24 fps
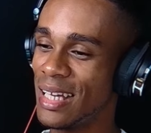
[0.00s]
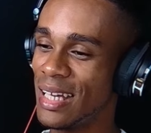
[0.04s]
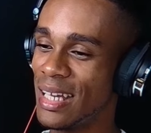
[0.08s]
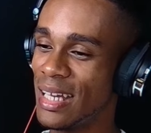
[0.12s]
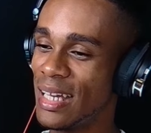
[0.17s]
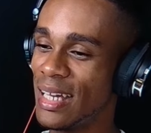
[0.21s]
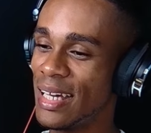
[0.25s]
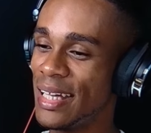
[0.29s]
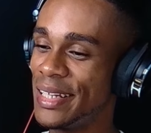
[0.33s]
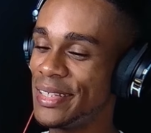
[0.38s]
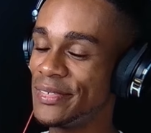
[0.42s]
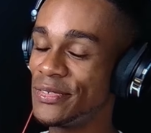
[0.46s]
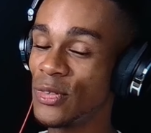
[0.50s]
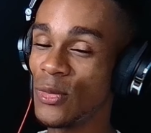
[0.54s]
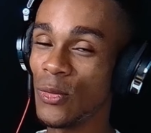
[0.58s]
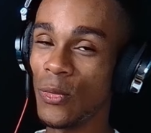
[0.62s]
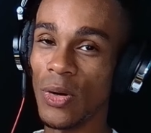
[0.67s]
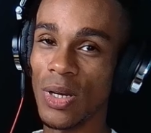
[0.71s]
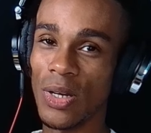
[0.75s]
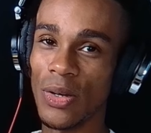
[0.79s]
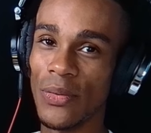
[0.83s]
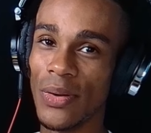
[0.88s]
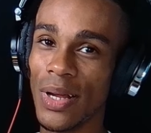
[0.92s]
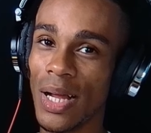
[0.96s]
and if you're
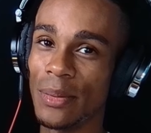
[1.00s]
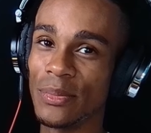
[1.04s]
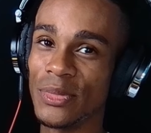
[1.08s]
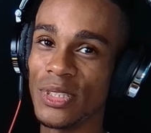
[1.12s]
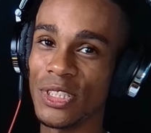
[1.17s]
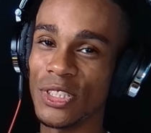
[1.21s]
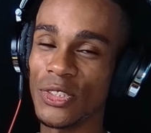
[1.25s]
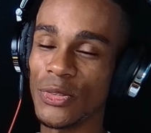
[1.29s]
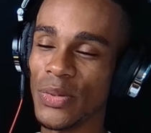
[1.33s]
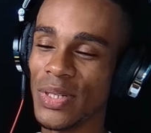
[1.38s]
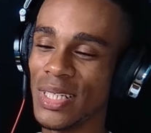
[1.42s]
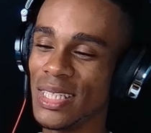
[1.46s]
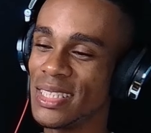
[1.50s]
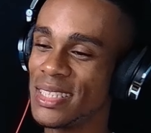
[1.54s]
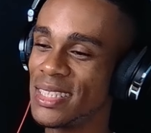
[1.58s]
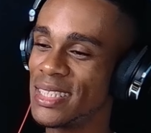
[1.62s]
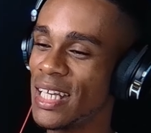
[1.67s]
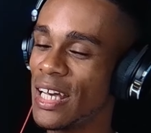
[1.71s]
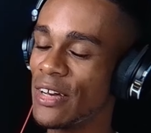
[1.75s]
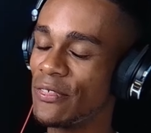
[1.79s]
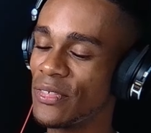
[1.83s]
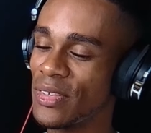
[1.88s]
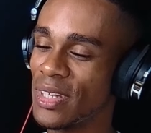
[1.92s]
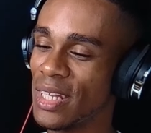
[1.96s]
wondering, I'm just
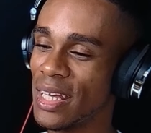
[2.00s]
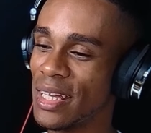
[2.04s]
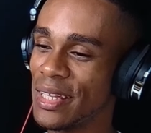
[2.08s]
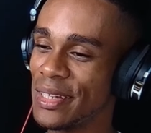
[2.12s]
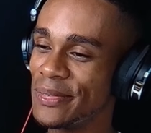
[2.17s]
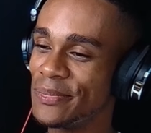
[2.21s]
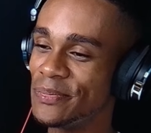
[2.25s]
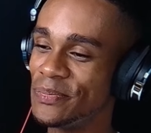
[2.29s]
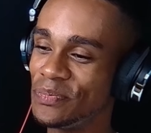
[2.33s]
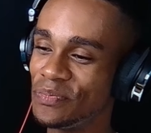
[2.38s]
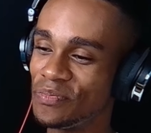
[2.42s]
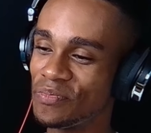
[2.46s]
27, and